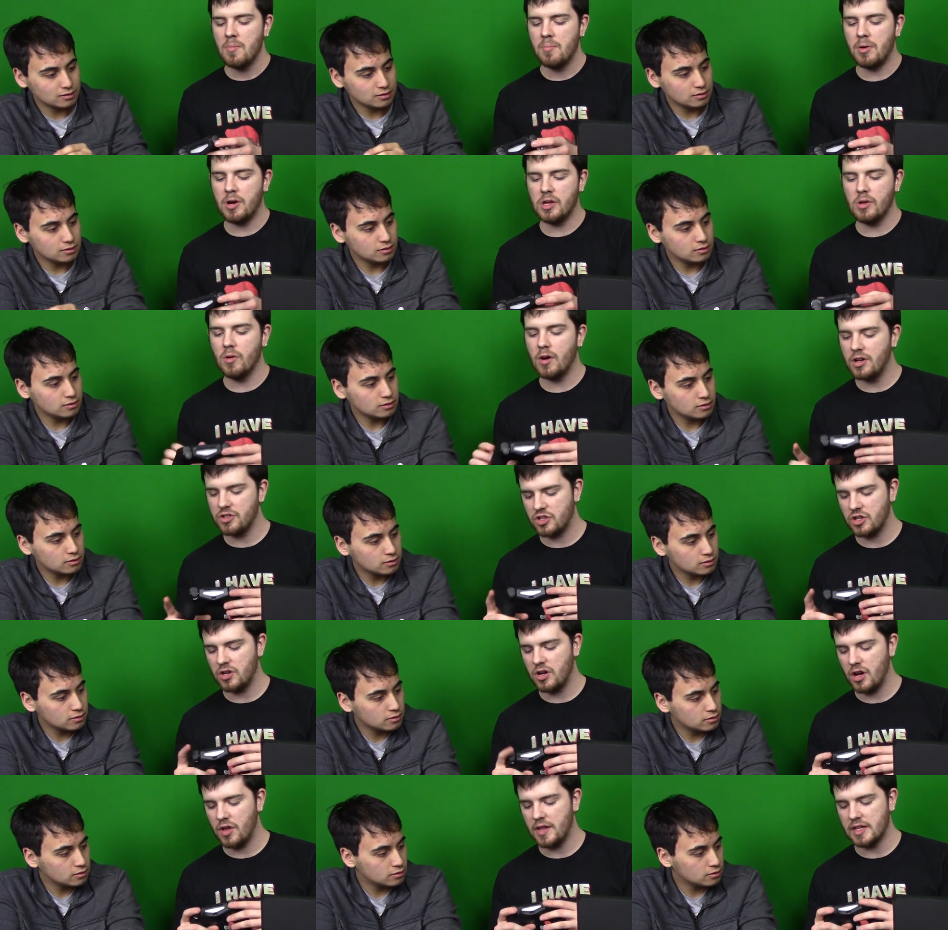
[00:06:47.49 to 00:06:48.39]
Speaker 1: But you
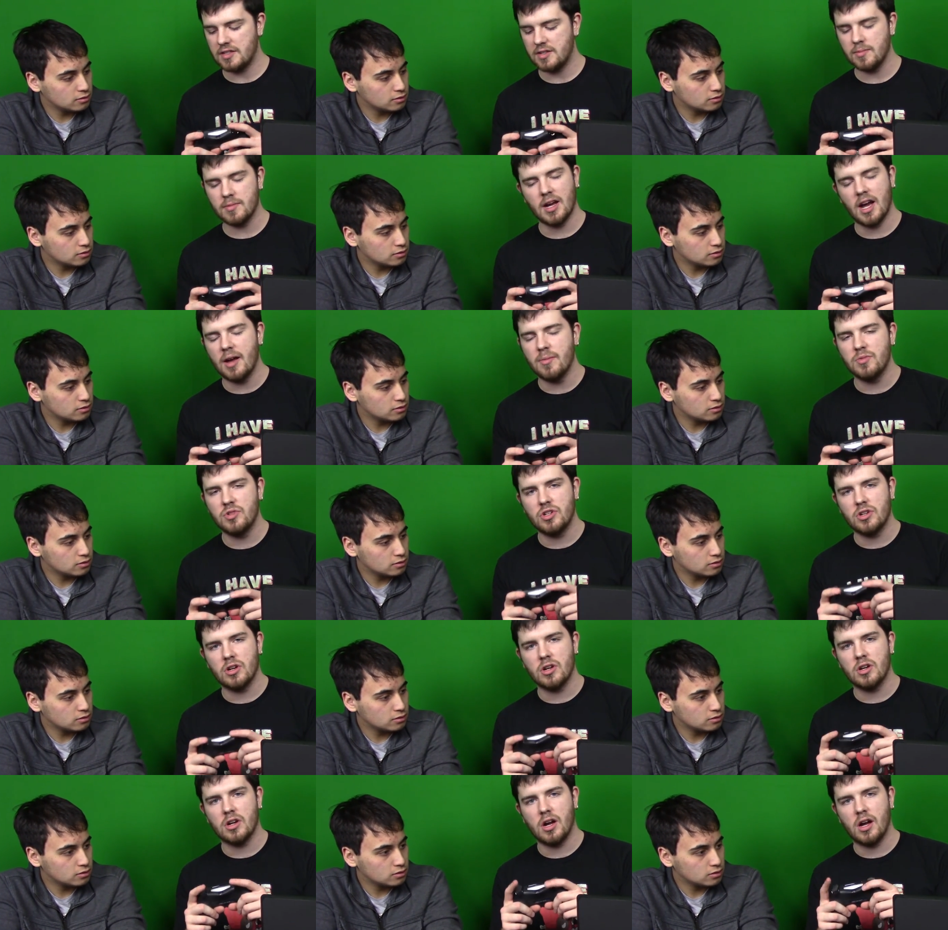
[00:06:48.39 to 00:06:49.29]
also know that sometimes
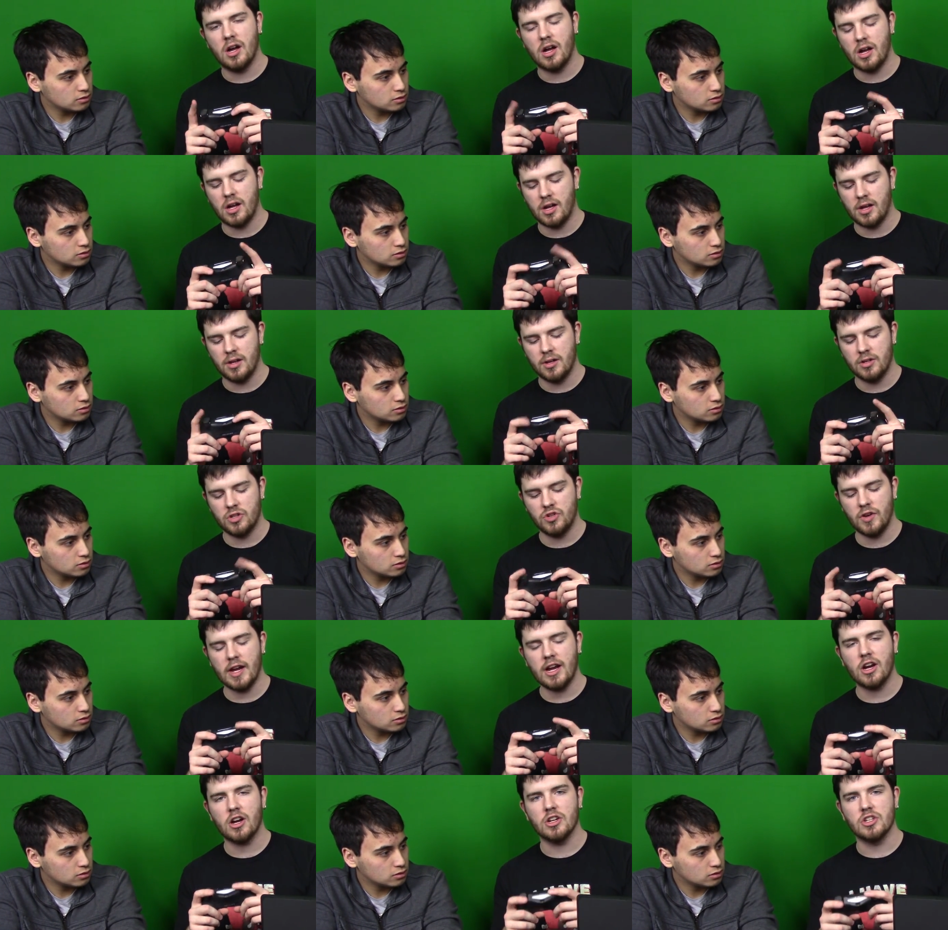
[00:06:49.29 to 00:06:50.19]
your
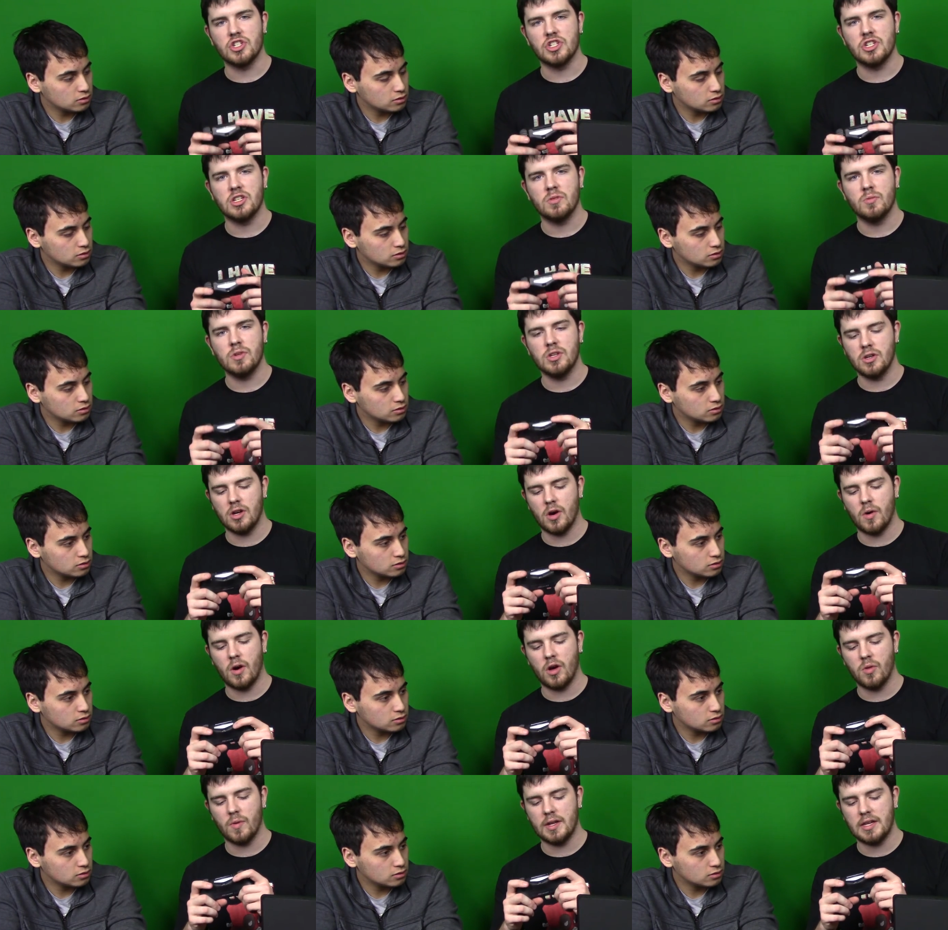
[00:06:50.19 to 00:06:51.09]
triggers, when you go
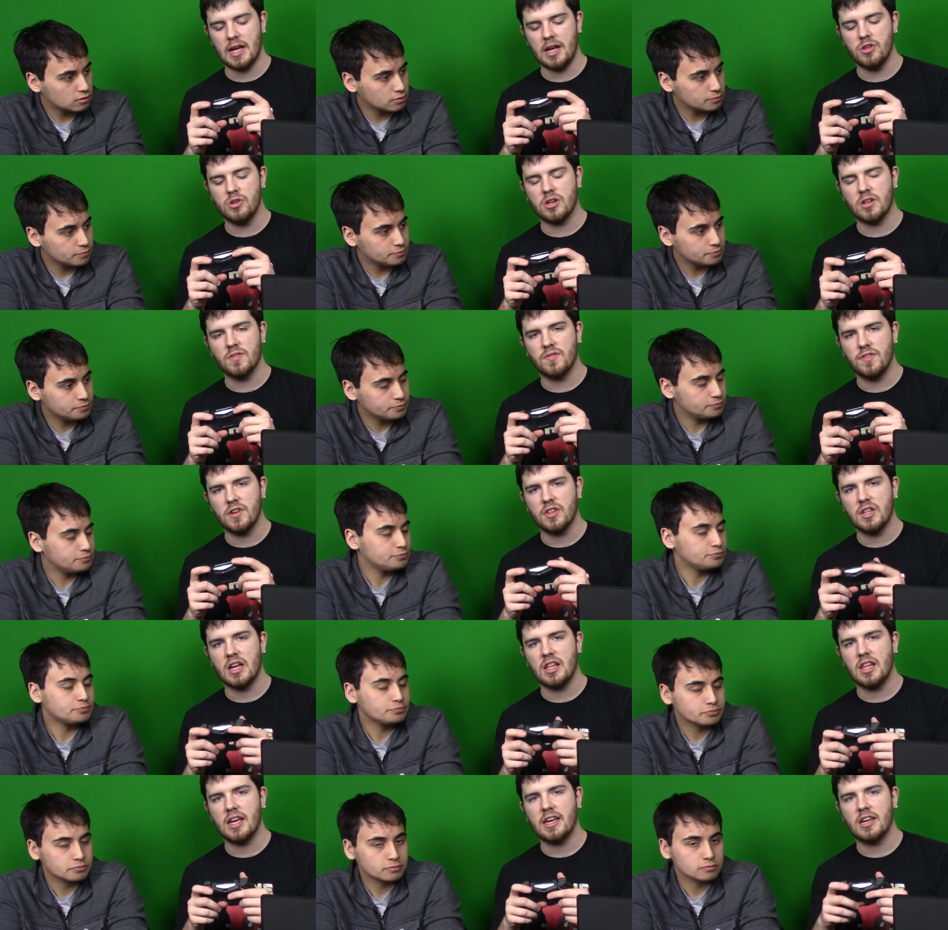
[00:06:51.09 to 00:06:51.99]
all the way down, you can feel
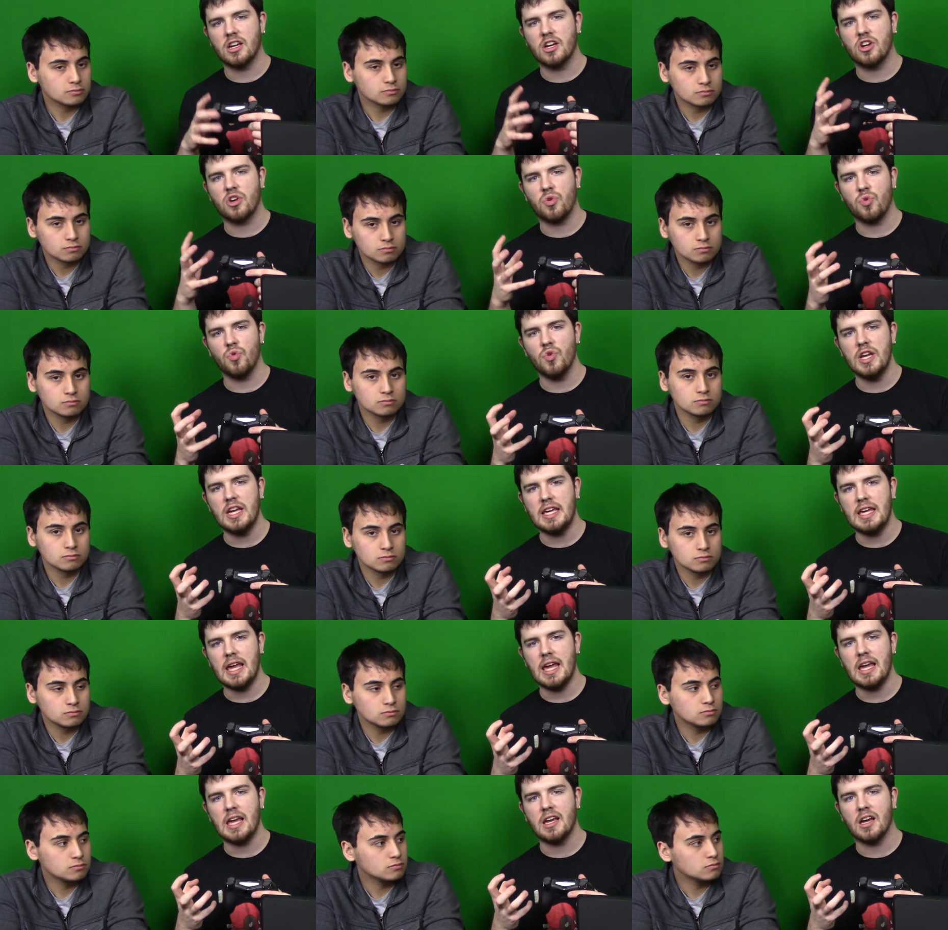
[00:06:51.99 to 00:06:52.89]
that like
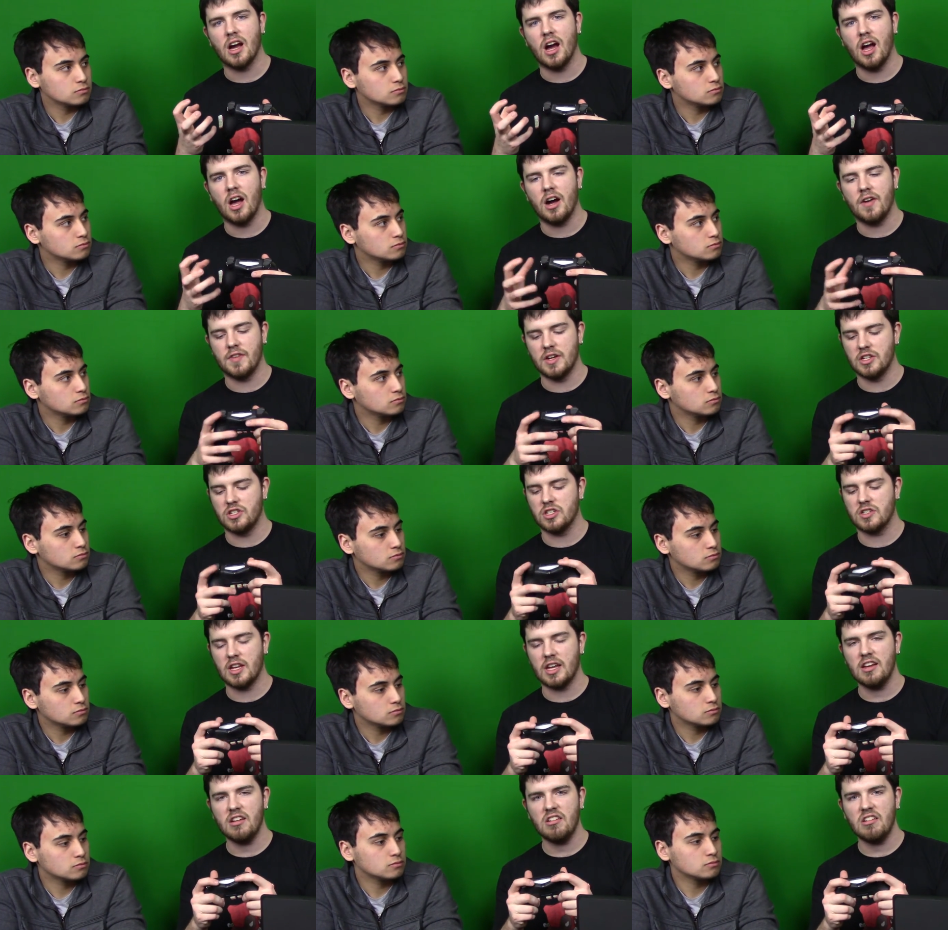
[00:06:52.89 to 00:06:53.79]
creaking of it. It's
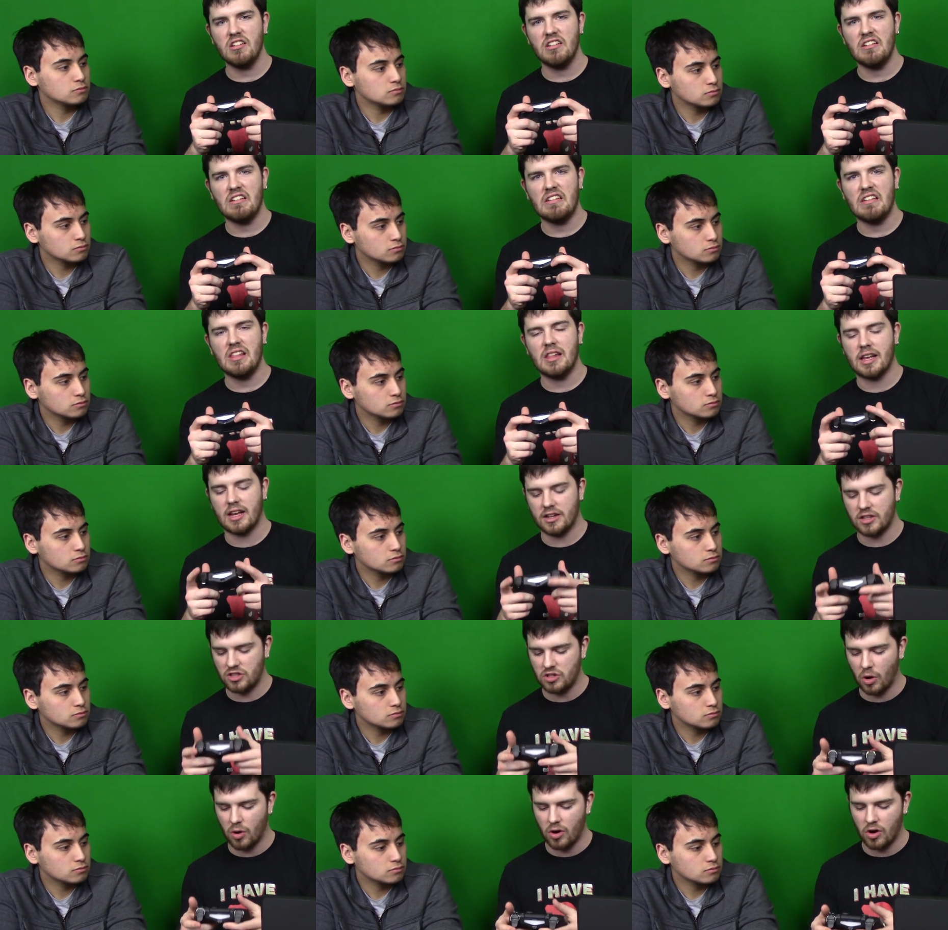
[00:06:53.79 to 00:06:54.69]
just like a
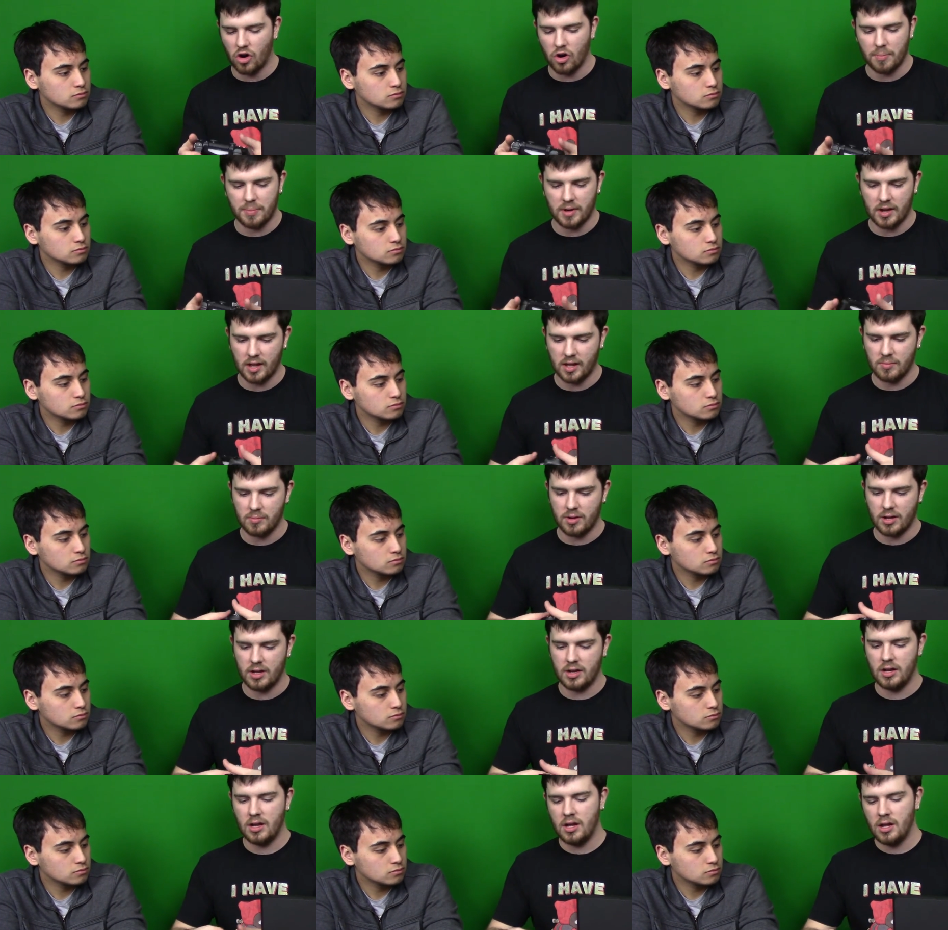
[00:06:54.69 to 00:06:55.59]
door opening,
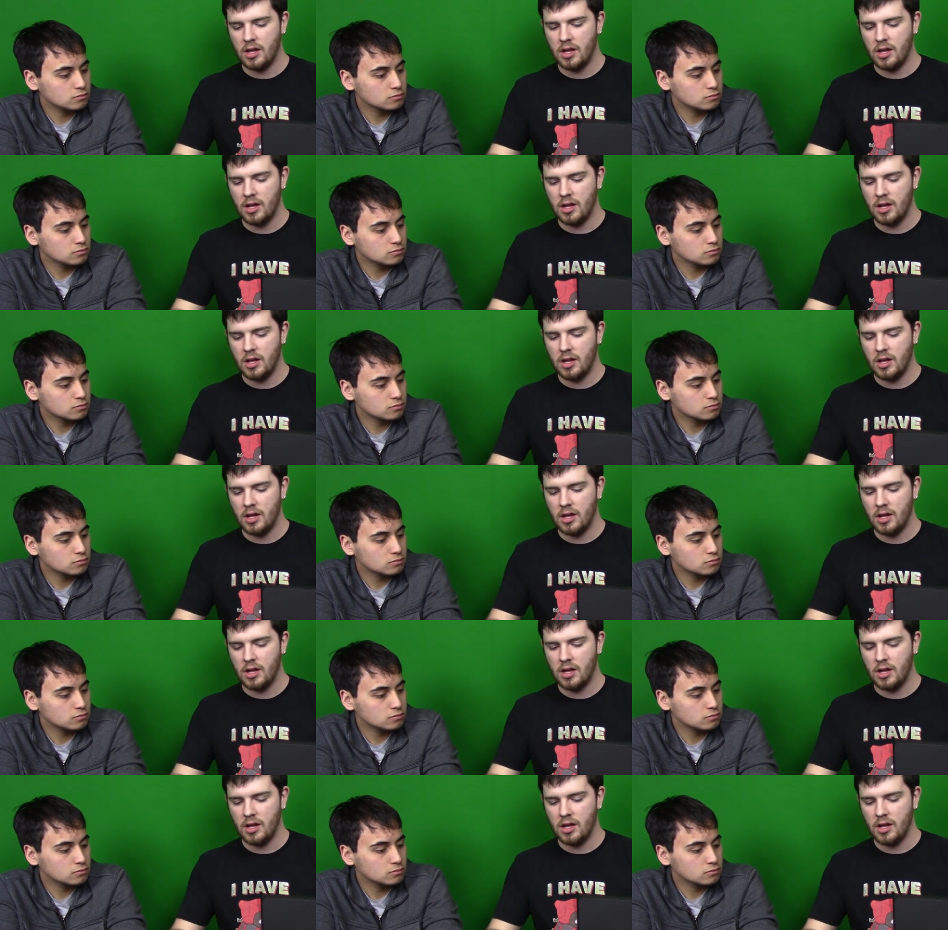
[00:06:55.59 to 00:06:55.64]
but